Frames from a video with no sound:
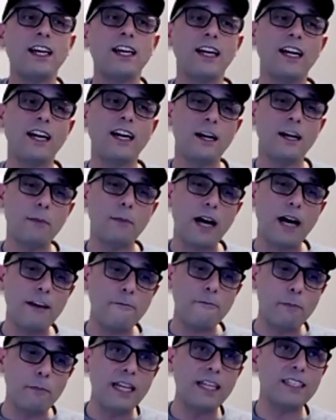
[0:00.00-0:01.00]
Um,
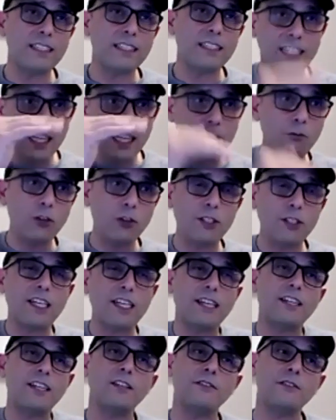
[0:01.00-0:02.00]
I've been a C level
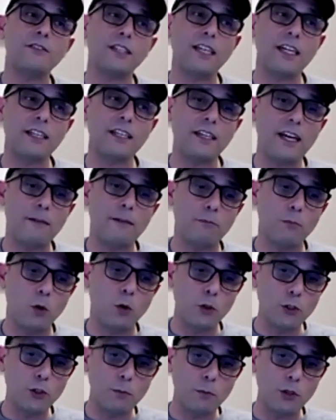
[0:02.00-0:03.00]
executive at, at, at,
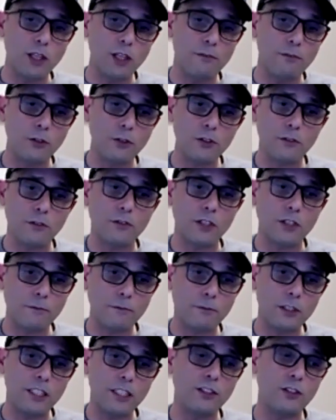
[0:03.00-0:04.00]
multiple levels of
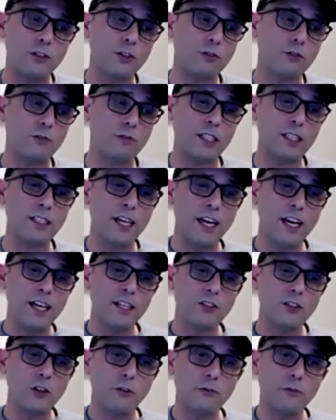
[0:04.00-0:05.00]
different industries.
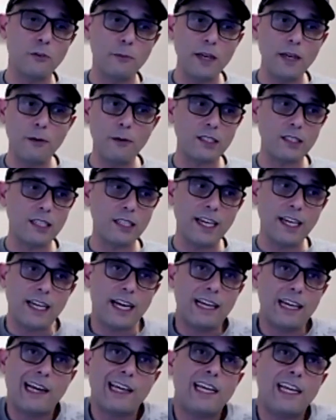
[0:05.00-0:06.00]
So for me, it was like
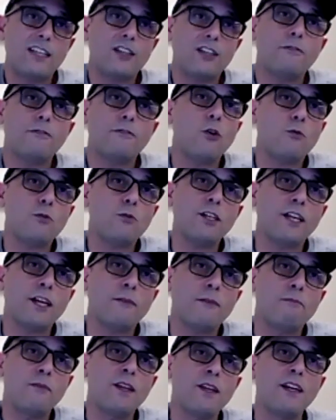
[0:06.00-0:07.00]
I hit the floor running.
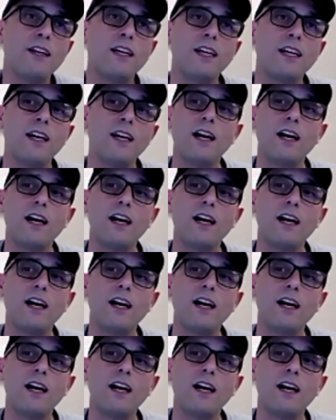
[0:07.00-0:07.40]
Yeah.